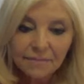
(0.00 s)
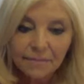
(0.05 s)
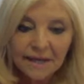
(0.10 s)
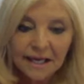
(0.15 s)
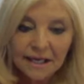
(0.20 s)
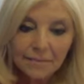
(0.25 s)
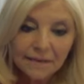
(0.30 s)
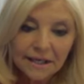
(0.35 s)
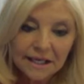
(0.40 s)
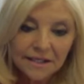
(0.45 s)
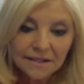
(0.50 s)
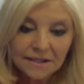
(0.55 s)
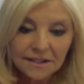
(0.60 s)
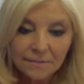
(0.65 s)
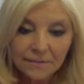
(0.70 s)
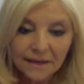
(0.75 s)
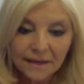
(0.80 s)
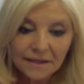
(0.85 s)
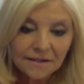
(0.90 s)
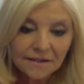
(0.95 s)
maybe
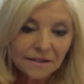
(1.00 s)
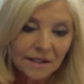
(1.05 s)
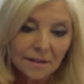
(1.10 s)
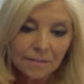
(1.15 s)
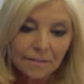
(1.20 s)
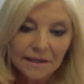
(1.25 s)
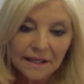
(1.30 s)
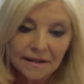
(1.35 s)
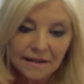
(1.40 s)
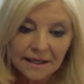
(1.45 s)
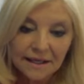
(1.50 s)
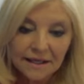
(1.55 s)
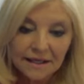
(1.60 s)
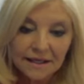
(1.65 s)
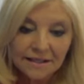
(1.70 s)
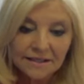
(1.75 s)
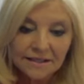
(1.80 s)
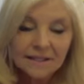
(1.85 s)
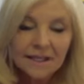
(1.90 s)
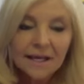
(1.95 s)
some housekeeping
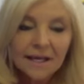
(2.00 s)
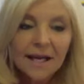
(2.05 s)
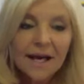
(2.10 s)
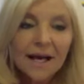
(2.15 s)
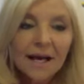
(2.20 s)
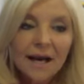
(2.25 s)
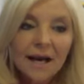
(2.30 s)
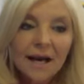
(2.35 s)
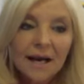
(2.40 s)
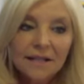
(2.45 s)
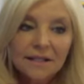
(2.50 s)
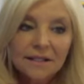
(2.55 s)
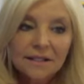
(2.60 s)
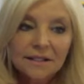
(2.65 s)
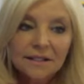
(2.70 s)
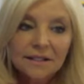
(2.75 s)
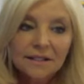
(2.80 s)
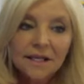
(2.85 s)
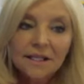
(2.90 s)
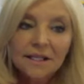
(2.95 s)
things to
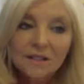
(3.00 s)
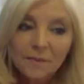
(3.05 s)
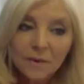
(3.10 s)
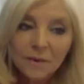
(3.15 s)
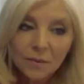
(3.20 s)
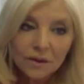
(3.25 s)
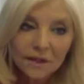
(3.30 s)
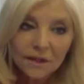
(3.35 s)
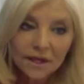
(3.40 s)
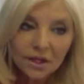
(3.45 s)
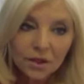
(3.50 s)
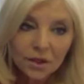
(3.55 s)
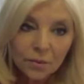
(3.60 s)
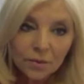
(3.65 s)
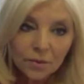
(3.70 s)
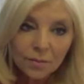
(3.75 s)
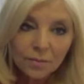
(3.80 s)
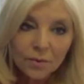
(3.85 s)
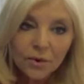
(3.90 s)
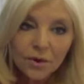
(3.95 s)
discuss, but we'll let you
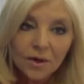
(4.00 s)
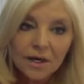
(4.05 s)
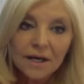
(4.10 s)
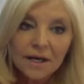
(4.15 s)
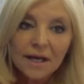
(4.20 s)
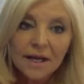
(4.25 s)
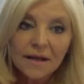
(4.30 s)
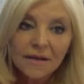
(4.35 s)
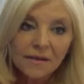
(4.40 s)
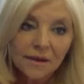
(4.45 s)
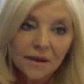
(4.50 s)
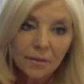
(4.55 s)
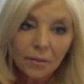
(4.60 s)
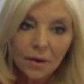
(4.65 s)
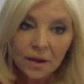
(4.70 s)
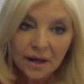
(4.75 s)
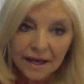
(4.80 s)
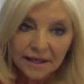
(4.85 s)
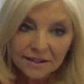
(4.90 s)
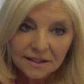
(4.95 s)
report, and then
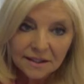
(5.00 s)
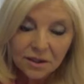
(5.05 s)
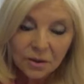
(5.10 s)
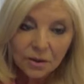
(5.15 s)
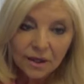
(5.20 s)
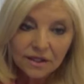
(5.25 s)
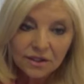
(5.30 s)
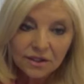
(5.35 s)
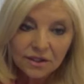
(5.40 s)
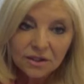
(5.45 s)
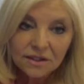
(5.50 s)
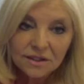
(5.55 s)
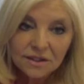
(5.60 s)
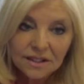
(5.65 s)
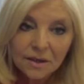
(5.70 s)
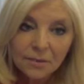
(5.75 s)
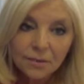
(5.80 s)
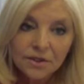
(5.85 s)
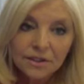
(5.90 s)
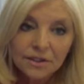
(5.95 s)
we'll ask the questions
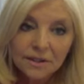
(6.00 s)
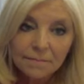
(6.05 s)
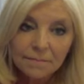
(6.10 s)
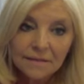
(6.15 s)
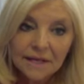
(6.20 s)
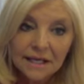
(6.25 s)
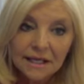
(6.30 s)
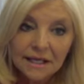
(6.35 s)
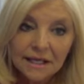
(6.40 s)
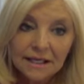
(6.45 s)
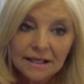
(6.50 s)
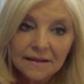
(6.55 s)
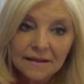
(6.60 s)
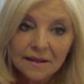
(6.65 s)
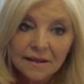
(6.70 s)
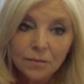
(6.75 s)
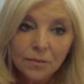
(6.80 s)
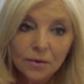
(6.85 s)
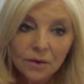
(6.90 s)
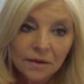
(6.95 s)
that were submitted, and
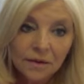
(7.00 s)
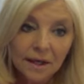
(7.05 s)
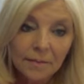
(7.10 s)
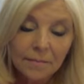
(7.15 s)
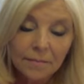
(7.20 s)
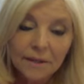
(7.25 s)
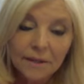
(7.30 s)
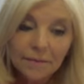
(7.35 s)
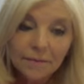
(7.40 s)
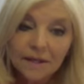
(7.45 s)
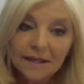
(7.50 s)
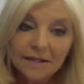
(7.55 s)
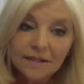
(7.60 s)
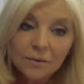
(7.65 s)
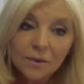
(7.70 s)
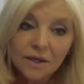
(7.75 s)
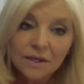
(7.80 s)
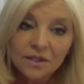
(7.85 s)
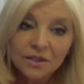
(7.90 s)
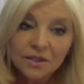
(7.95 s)
then we'll let people ask
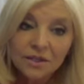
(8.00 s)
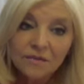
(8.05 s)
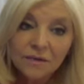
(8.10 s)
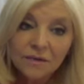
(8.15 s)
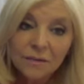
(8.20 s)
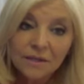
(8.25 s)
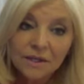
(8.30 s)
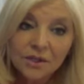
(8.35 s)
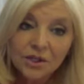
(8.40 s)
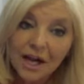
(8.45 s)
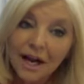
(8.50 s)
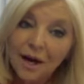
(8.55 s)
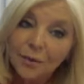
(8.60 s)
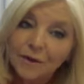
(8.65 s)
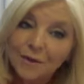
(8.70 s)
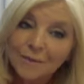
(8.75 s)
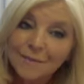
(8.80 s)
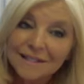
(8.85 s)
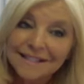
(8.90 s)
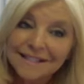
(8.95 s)
questions from the chat
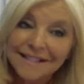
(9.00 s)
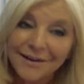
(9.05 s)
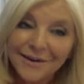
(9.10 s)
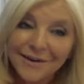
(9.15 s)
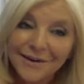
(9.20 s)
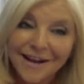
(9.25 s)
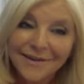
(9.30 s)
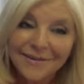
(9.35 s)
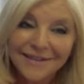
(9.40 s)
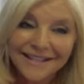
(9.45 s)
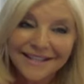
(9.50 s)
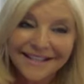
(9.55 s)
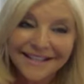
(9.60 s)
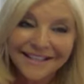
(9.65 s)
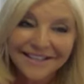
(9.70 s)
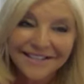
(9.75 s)
room. Is that okay with you?